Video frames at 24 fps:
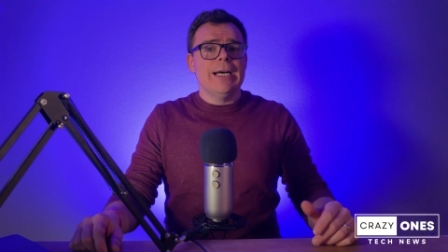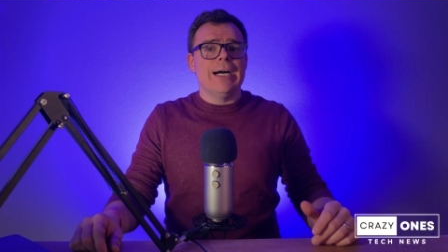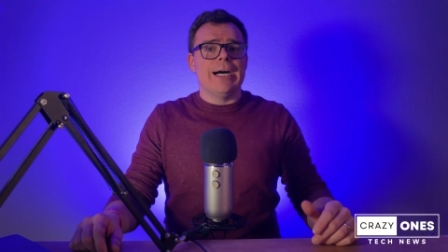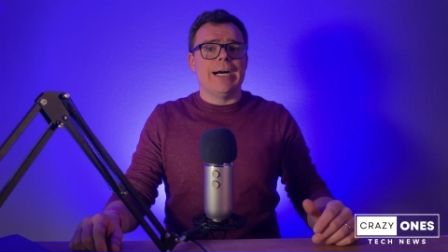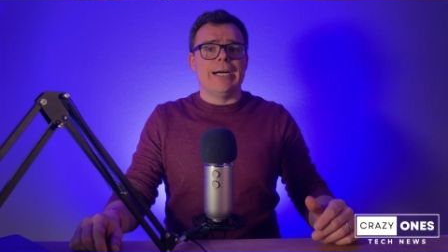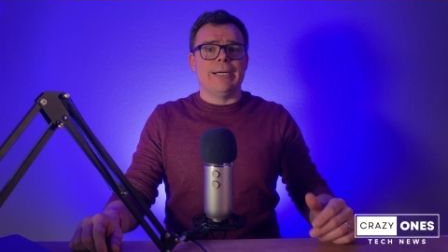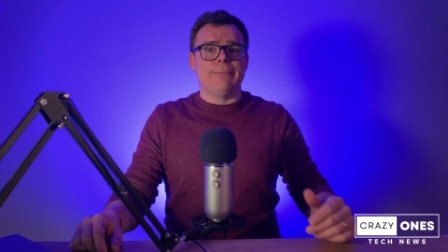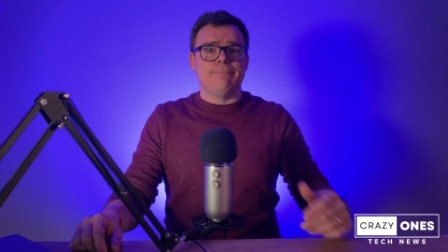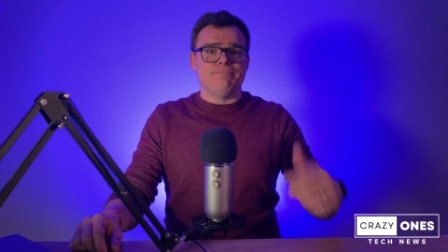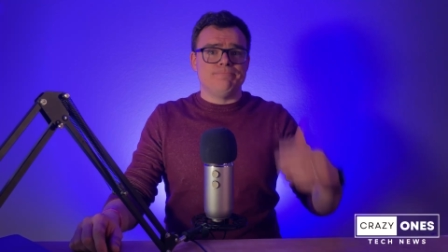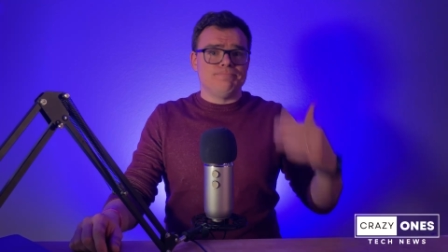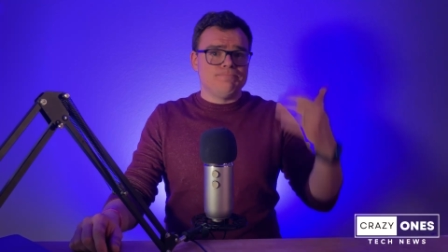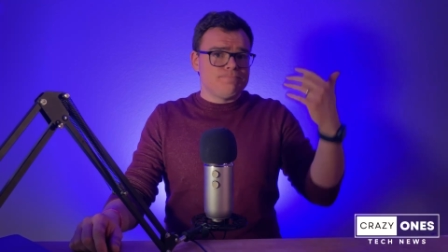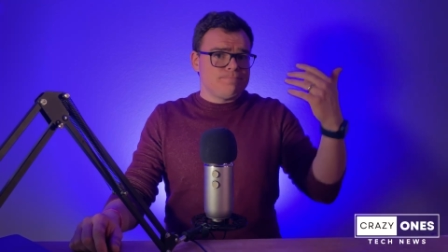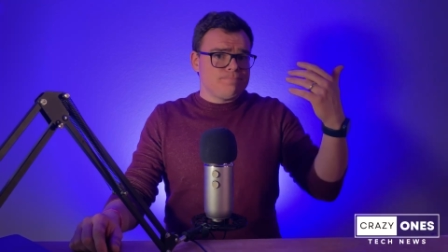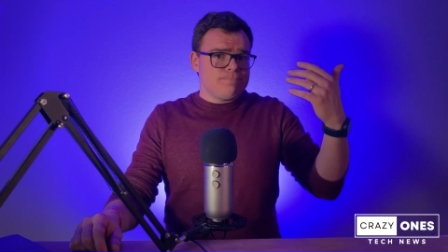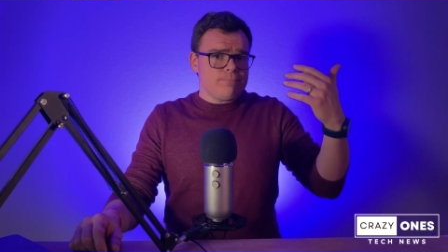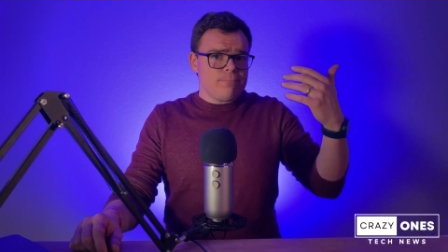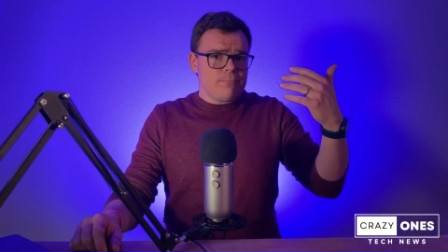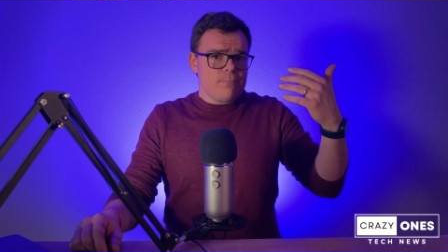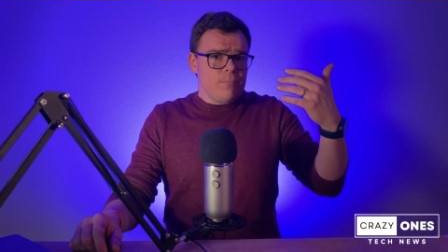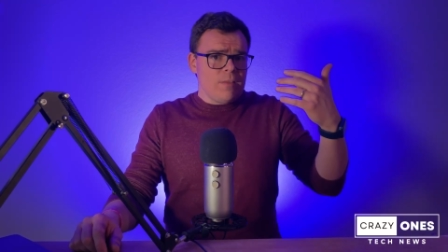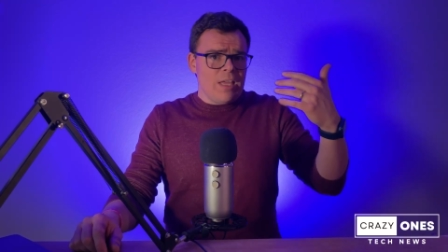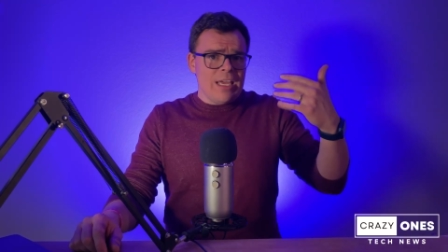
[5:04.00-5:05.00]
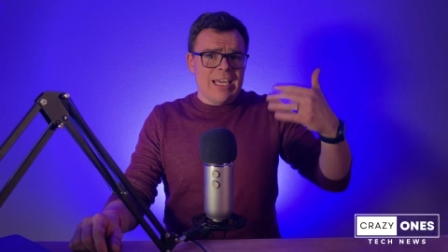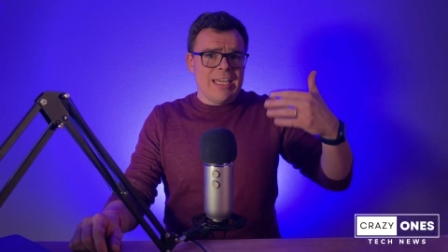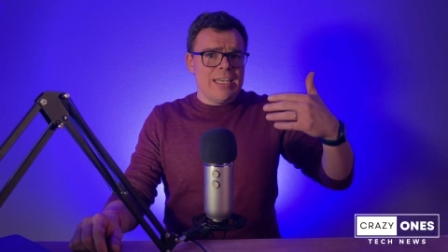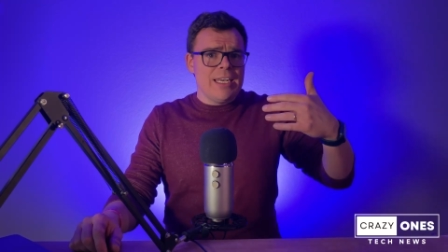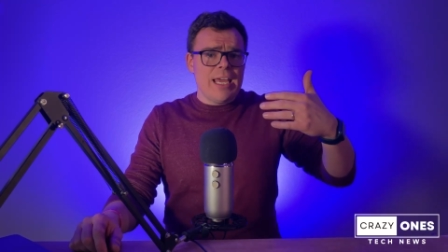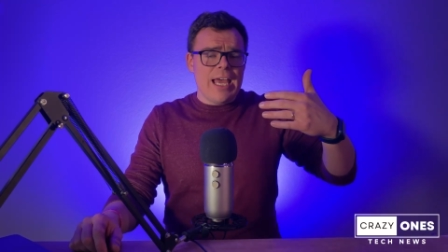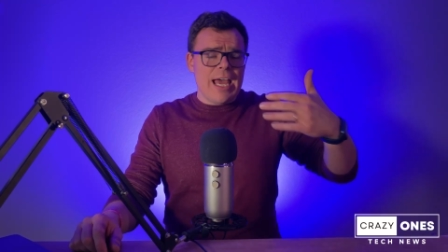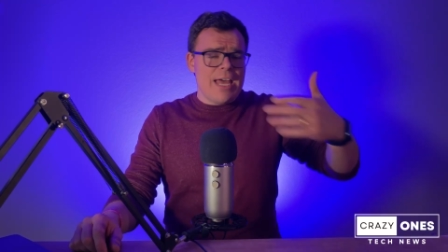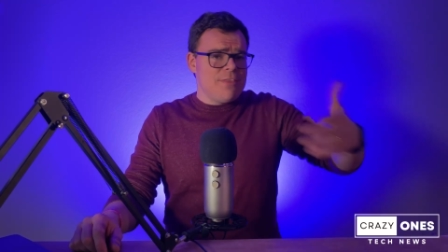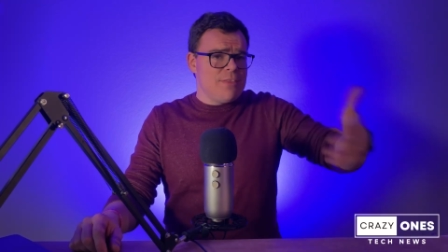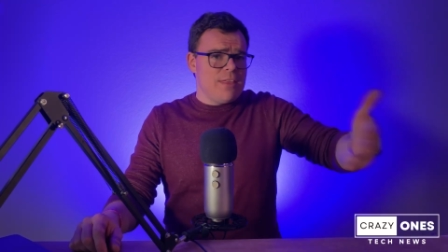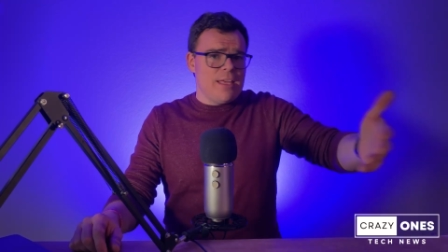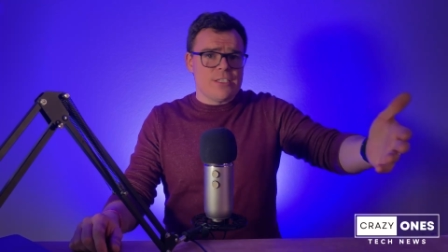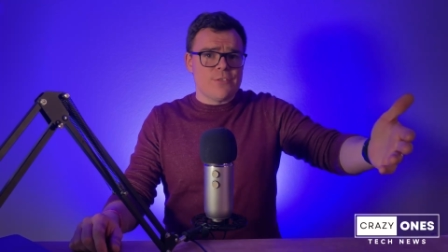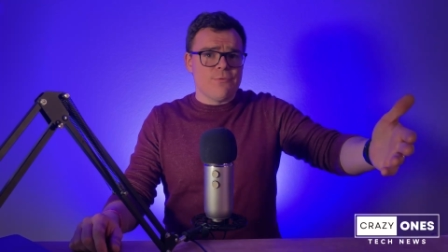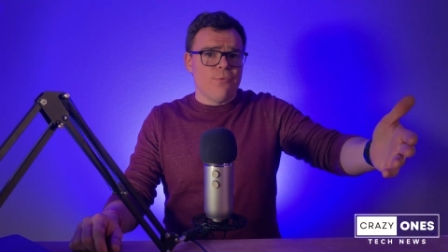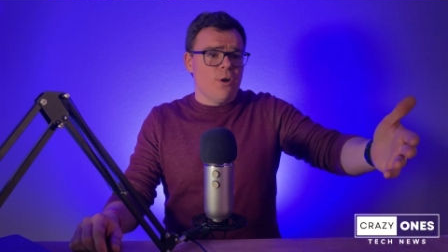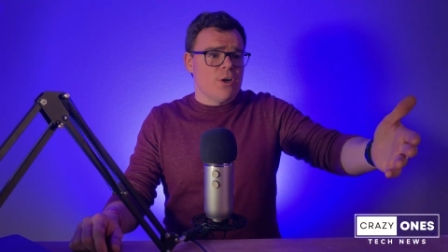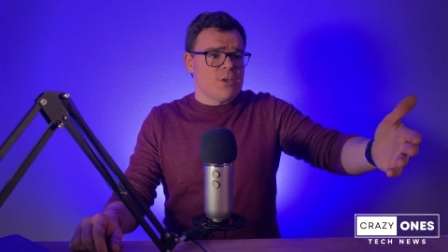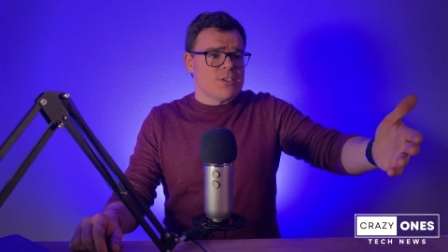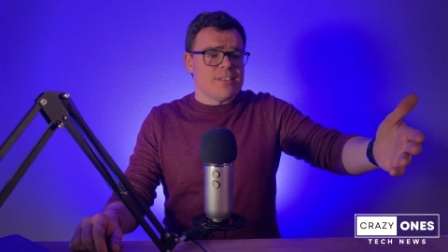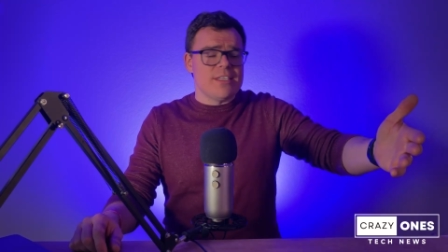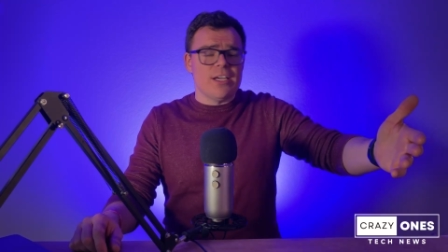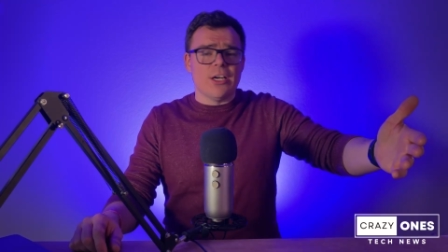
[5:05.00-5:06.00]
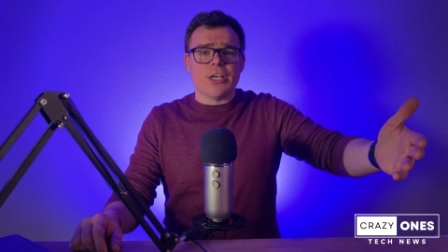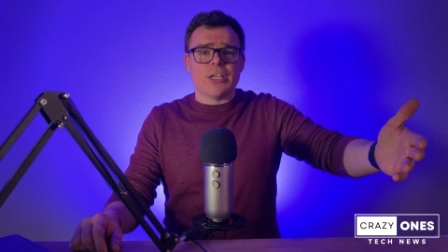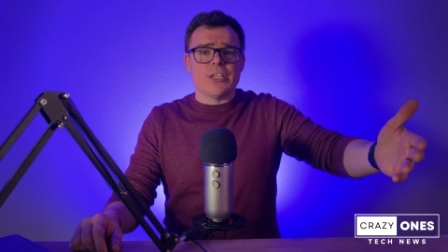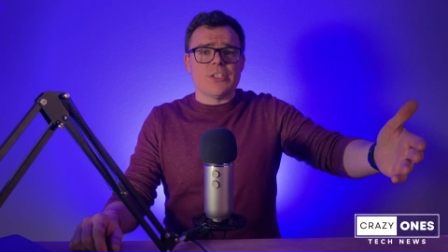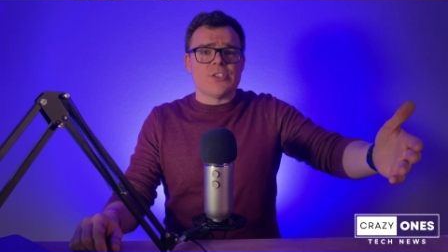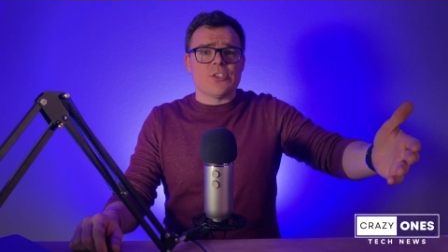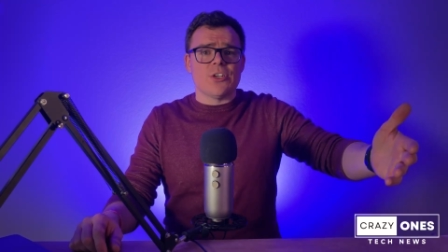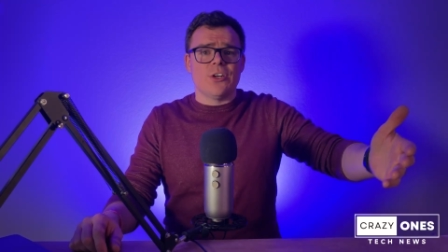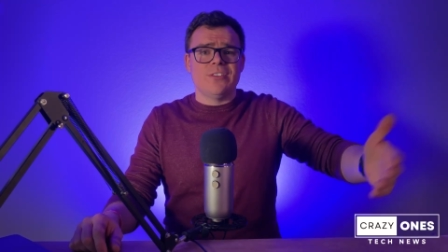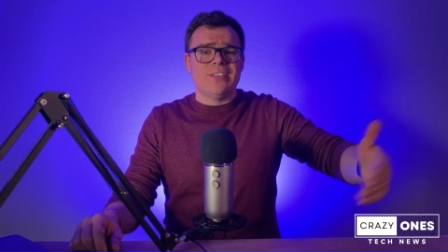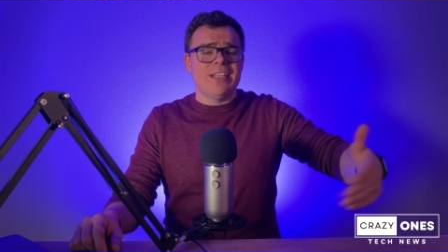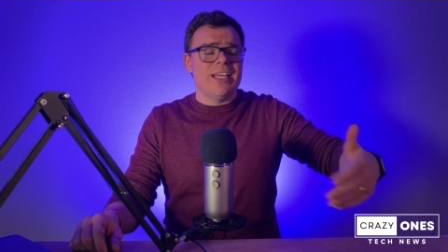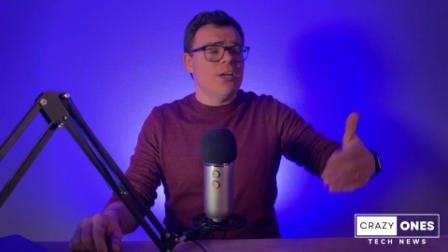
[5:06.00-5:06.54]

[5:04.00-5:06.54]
Um, and at, as far as they're concerned,